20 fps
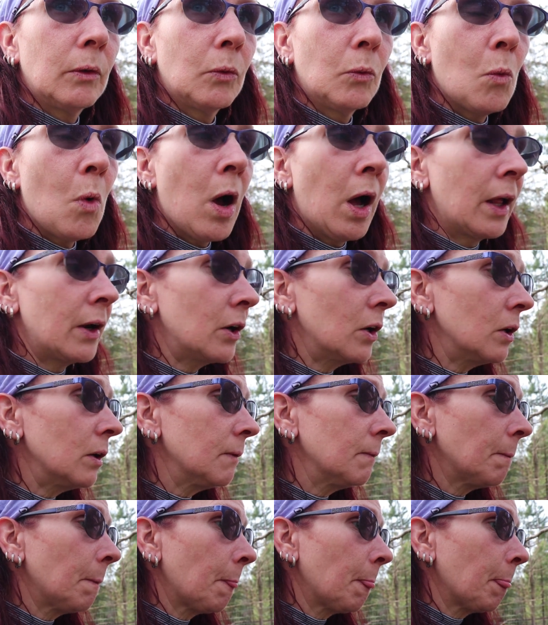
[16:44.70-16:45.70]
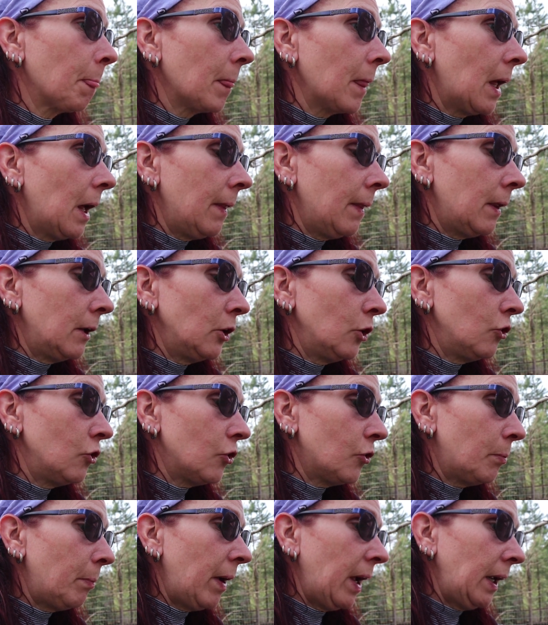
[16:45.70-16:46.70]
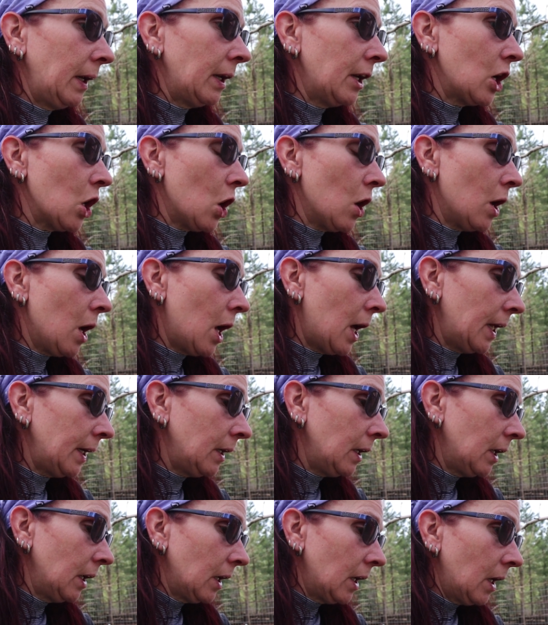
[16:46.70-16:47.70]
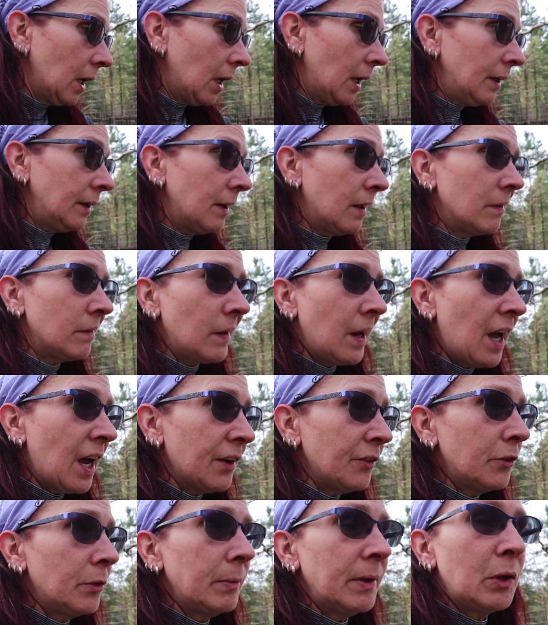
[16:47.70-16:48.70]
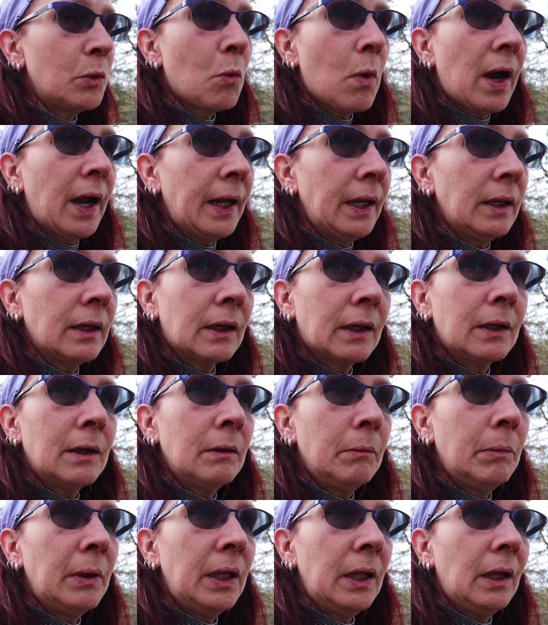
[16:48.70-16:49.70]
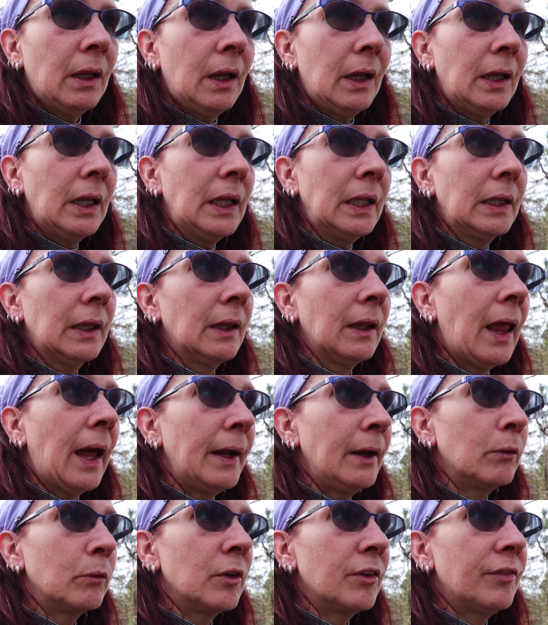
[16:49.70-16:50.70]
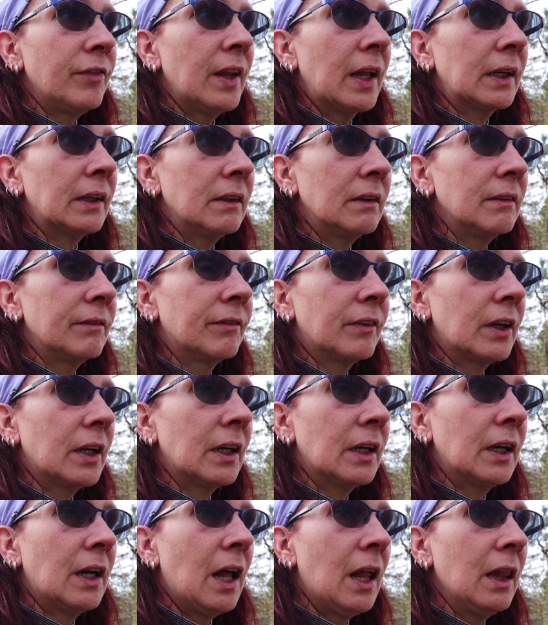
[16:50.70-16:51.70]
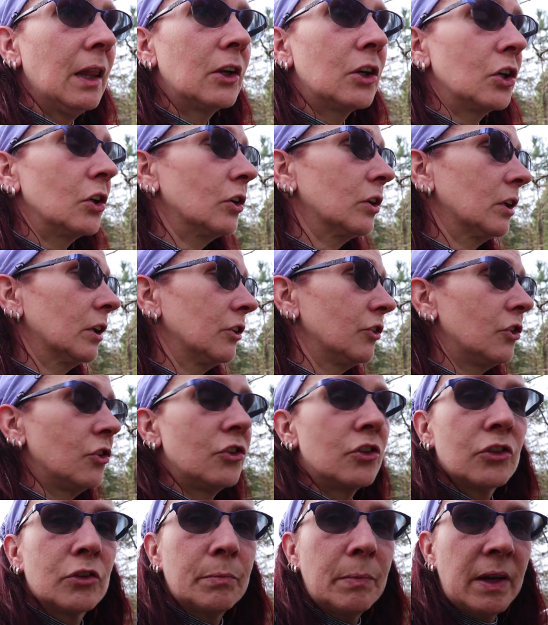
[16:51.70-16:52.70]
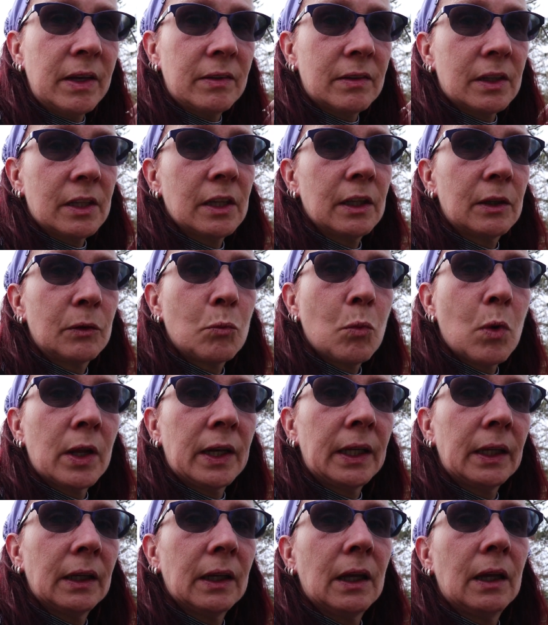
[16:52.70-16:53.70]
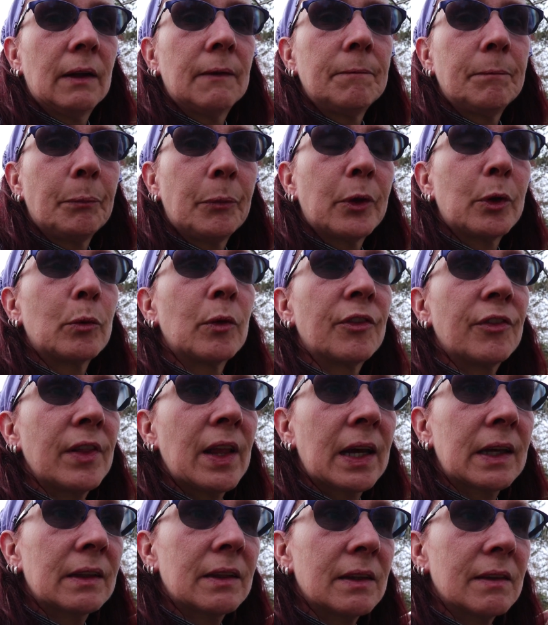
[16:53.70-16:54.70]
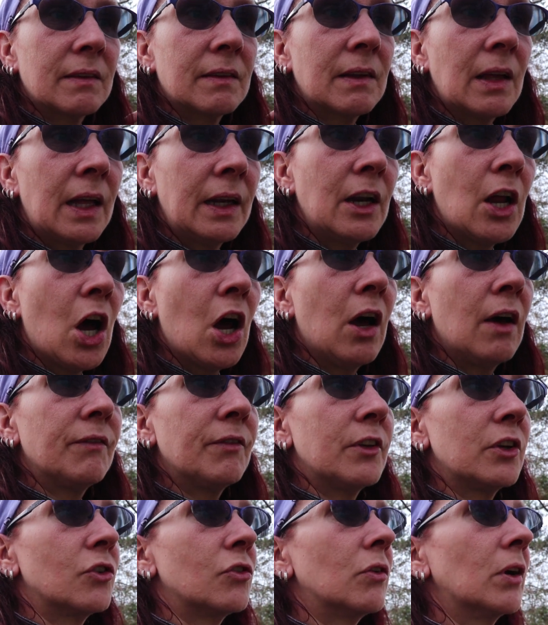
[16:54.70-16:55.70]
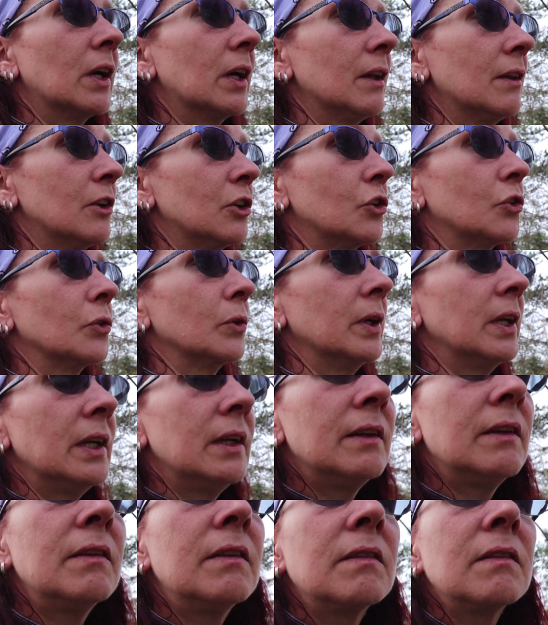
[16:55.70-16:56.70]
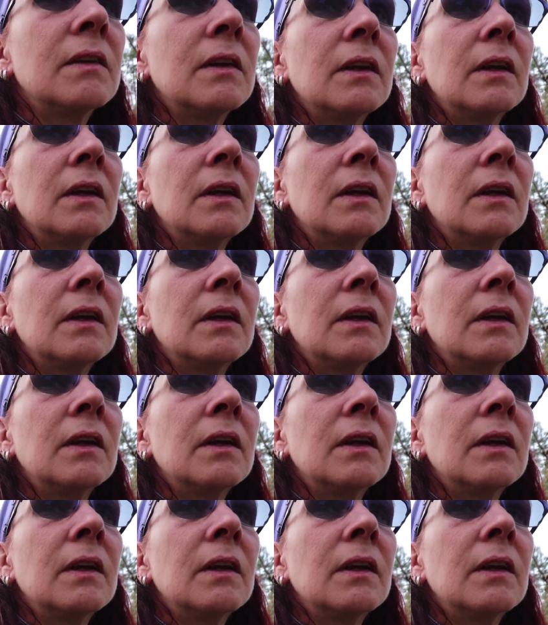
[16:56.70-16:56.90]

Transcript: water and then you just paint it on it doesn't have to be white it can be any light reflective color because you're just basically wanting to reflect the sun off the trunk of the trees